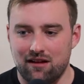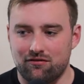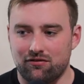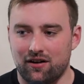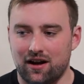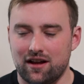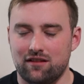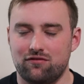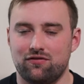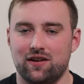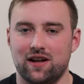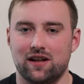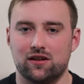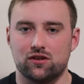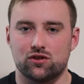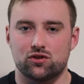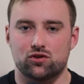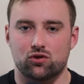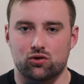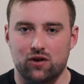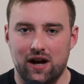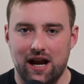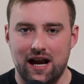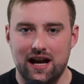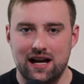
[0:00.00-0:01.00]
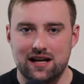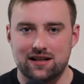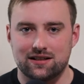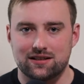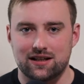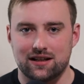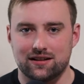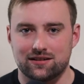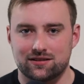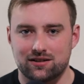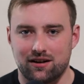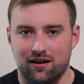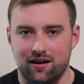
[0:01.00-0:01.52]
If I feel drained
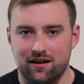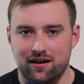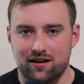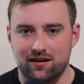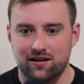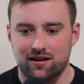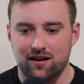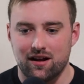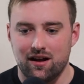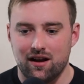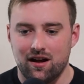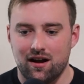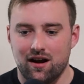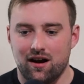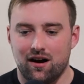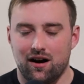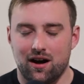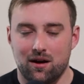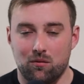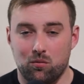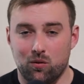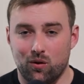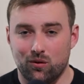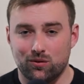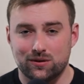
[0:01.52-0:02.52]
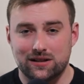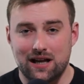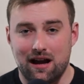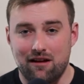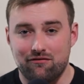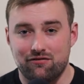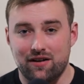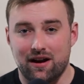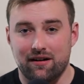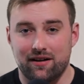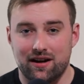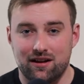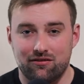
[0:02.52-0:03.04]
and tired, I won't
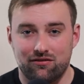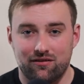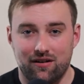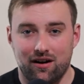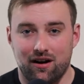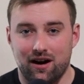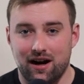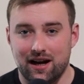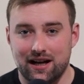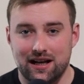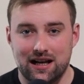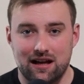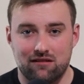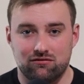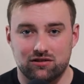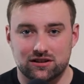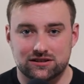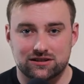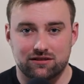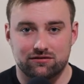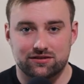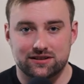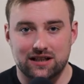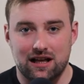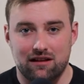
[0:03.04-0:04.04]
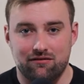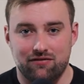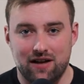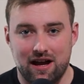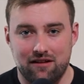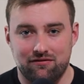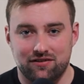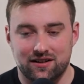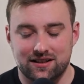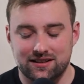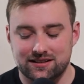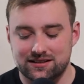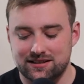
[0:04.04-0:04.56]
have very high levels of self
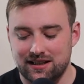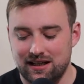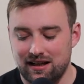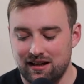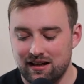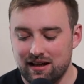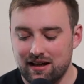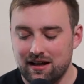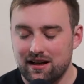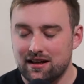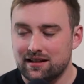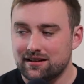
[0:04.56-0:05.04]
efficacy.